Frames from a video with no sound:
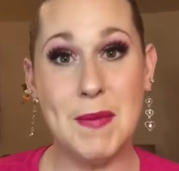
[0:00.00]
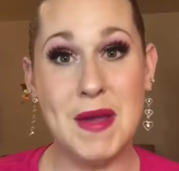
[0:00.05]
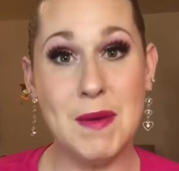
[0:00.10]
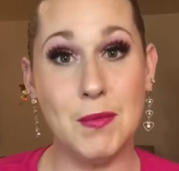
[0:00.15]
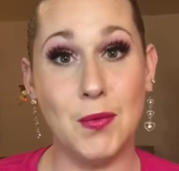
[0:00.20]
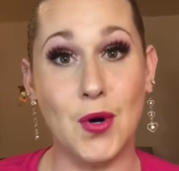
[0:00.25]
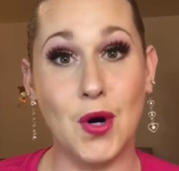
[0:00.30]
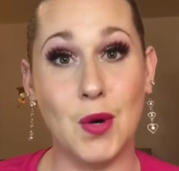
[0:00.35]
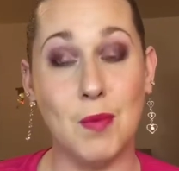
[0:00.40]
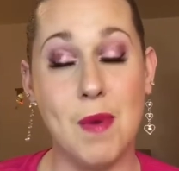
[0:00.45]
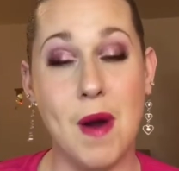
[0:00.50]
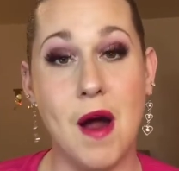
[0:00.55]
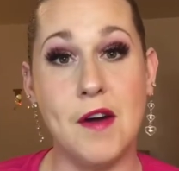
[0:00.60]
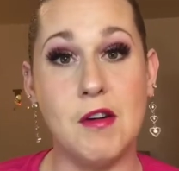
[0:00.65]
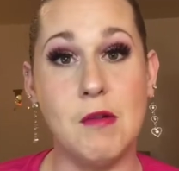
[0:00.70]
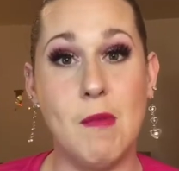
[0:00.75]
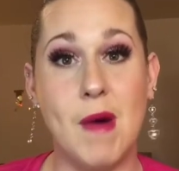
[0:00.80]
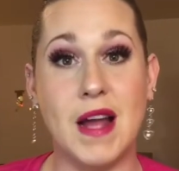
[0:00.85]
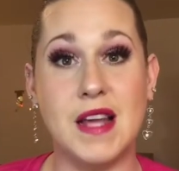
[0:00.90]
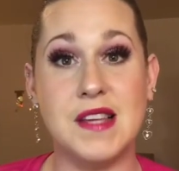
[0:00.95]
be more proud
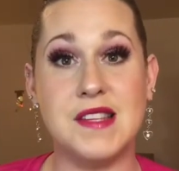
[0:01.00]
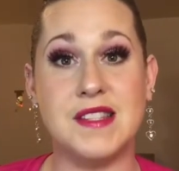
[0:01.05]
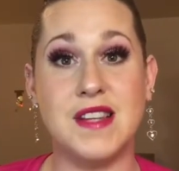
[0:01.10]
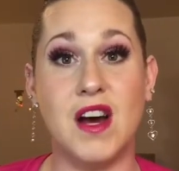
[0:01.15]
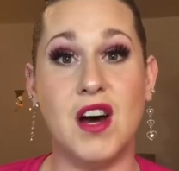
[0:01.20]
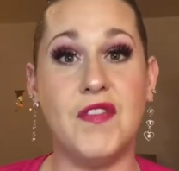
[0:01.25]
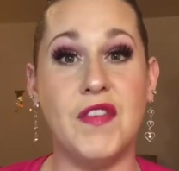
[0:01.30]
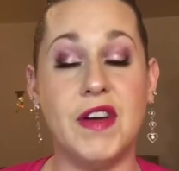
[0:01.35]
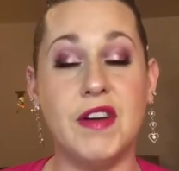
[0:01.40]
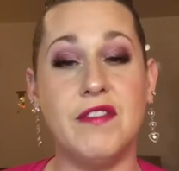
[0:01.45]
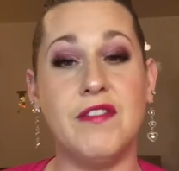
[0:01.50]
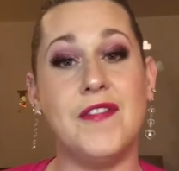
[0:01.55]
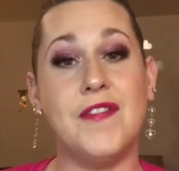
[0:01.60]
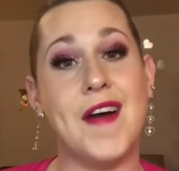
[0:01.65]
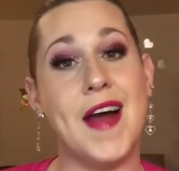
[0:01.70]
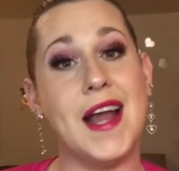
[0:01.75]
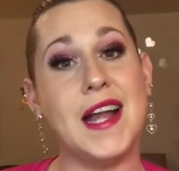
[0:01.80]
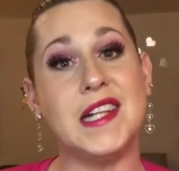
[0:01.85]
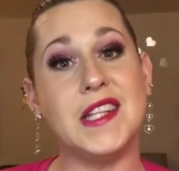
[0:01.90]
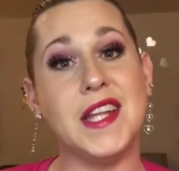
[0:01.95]
of myself and
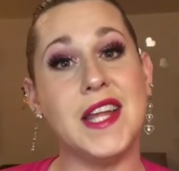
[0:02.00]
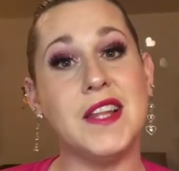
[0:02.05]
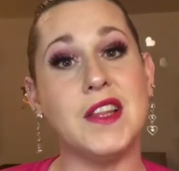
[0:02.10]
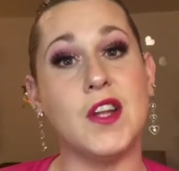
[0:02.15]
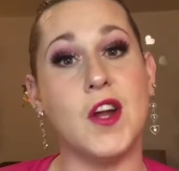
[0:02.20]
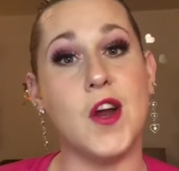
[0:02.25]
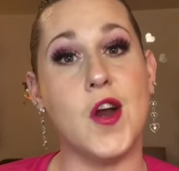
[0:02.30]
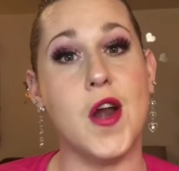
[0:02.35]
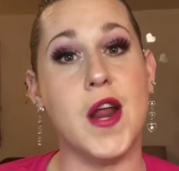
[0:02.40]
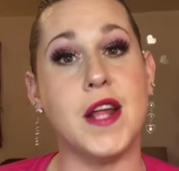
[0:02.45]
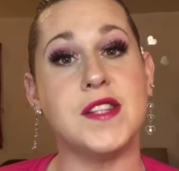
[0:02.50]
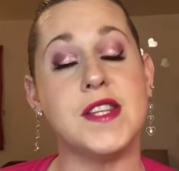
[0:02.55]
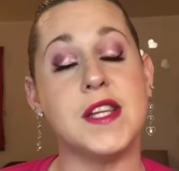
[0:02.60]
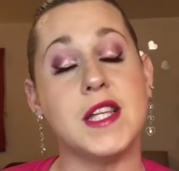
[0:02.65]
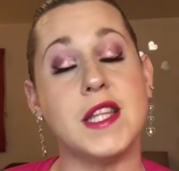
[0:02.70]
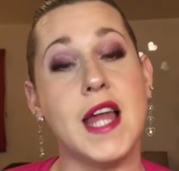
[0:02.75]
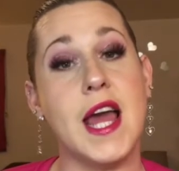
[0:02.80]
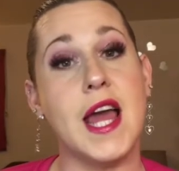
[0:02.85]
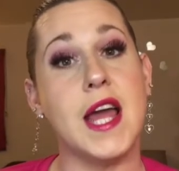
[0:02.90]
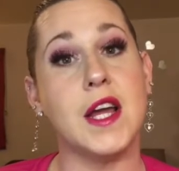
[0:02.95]
finally learning to
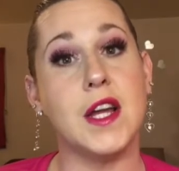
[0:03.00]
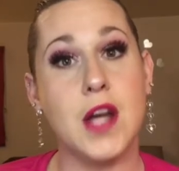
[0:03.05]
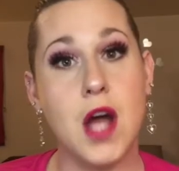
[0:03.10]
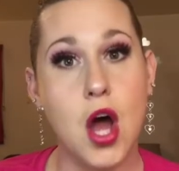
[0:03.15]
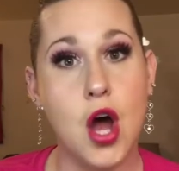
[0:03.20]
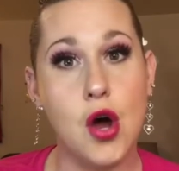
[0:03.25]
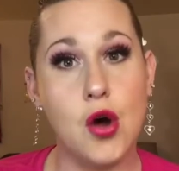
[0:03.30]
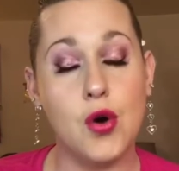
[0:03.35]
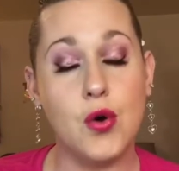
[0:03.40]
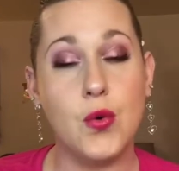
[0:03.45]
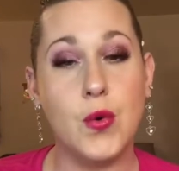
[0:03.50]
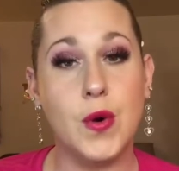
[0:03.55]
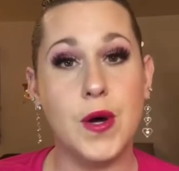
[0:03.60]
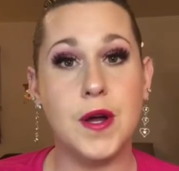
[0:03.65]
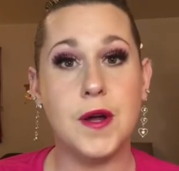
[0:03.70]
let go.